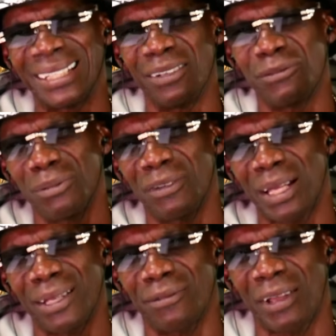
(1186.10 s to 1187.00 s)
If you if I
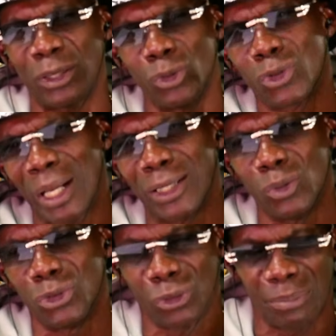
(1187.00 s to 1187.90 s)
if I lose you, I
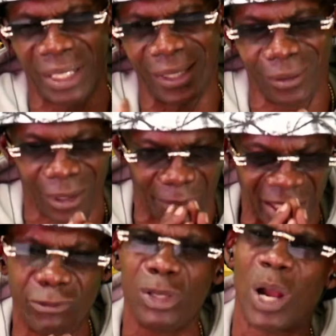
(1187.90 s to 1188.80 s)
lose you. I mean, you know, I
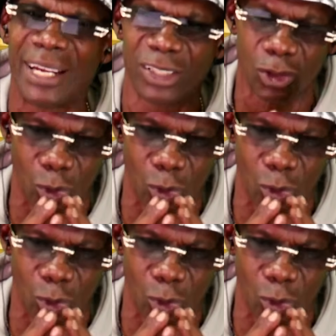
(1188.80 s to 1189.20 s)
mean, rewind the joint,